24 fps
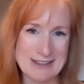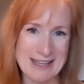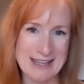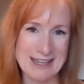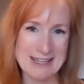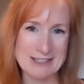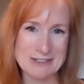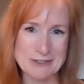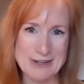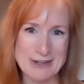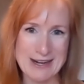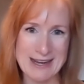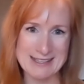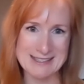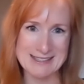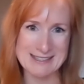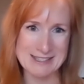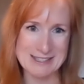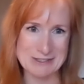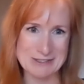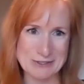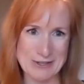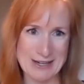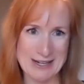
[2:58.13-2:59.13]
laying track
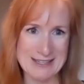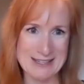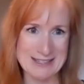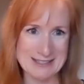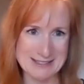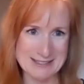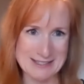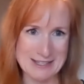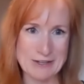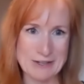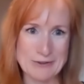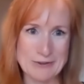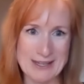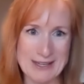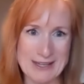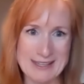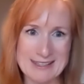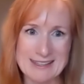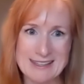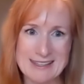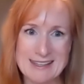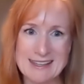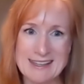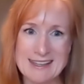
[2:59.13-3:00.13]
as the train is
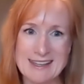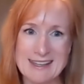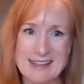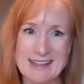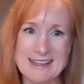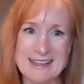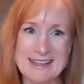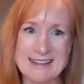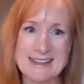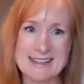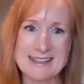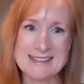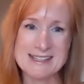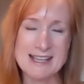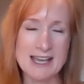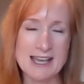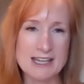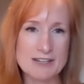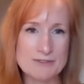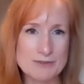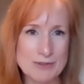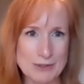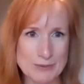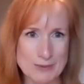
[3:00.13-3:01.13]
going. Uh, that's
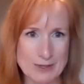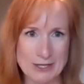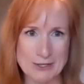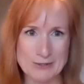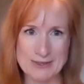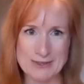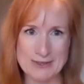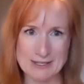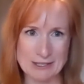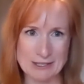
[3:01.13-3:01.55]
kind of where we are